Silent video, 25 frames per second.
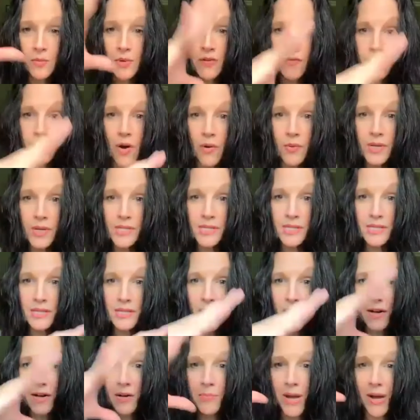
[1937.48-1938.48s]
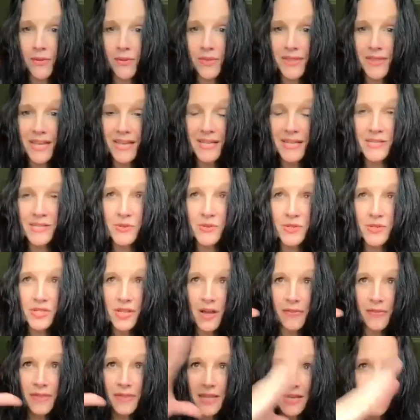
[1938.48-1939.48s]
we've always thought about things or
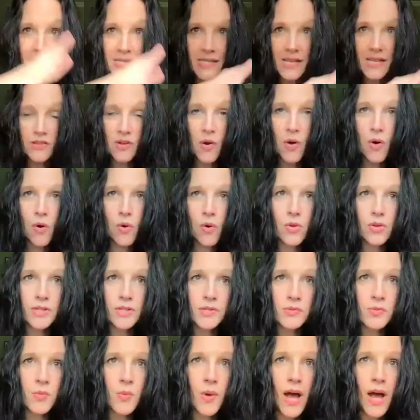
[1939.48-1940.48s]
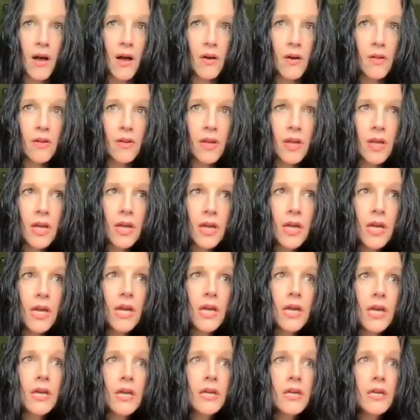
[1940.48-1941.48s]
done things as a whole as well.
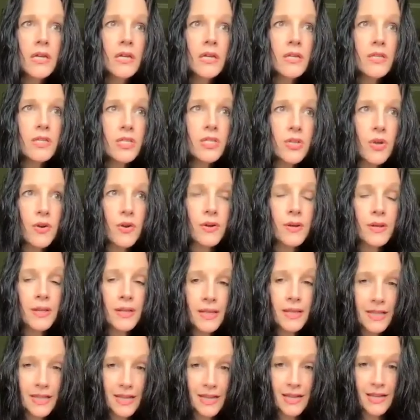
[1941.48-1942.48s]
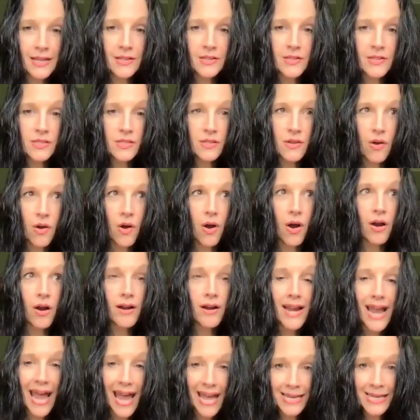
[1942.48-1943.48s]
Certain things
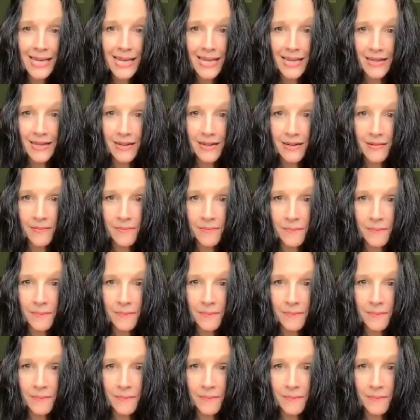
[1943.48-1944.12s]
are ending,